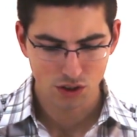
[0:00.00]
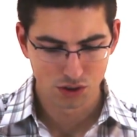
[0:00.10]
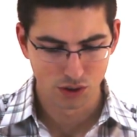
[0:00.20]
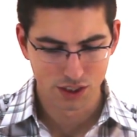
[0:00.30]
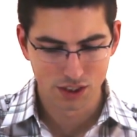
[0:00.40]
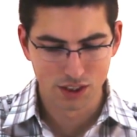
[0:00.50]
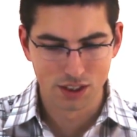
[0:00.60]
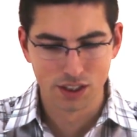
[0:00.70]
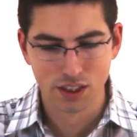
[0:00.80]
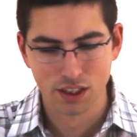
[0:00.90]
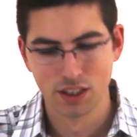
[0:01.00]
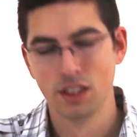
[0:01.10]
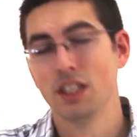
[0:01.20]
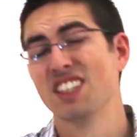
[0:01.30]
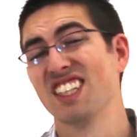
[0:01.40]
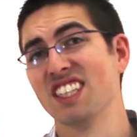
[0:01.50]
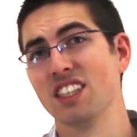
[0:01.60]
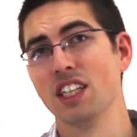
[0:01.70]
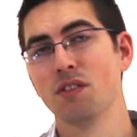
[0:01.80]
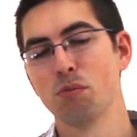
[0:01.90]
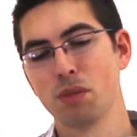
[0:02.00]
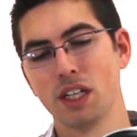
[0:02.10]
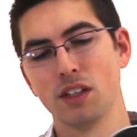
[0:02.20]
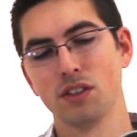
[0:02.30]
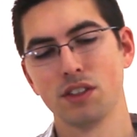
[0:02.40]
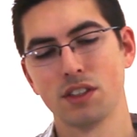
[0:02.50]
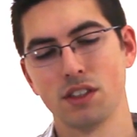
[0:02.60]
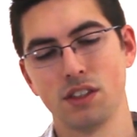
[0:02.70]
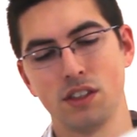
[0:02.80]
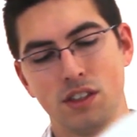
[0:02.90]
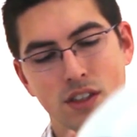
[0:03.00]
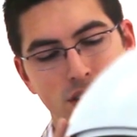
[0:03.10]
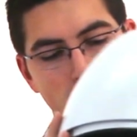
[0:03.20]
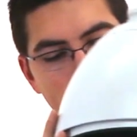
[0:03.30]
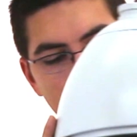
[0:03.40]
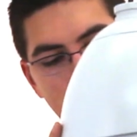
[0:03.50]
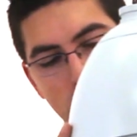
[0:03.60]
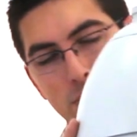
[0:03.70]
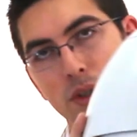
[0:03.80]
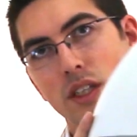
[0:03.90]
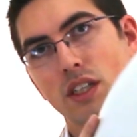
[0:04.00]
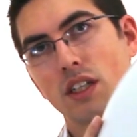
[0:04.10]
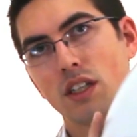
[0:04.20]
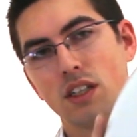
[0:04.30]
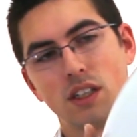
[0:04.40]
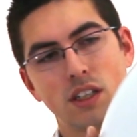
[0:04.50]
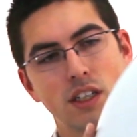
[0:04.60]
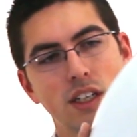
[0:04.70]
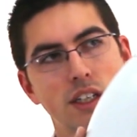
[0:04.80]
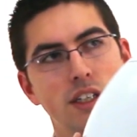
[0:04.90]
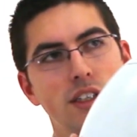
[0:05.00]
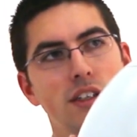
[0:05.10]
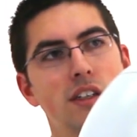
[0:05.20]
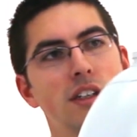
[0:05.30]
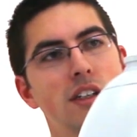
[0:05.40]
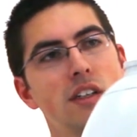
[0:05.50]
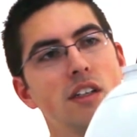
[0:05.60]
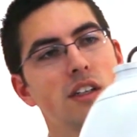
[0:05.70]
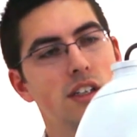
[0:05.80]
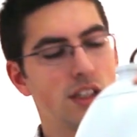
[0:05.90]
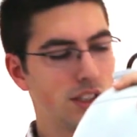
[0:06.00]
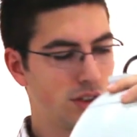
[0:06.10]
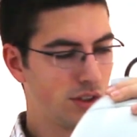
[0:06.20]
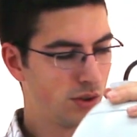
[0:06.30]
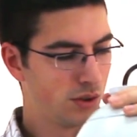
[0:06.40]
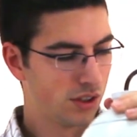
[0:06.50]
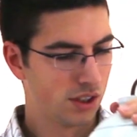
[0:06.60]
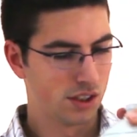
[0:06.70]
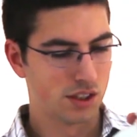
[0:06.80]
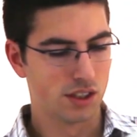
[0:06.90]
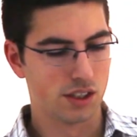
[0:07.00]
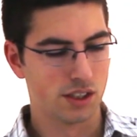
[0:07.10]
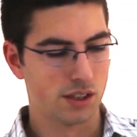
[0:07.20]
So as you can see, this guy's 11 pounds, pretty big guy here. You use this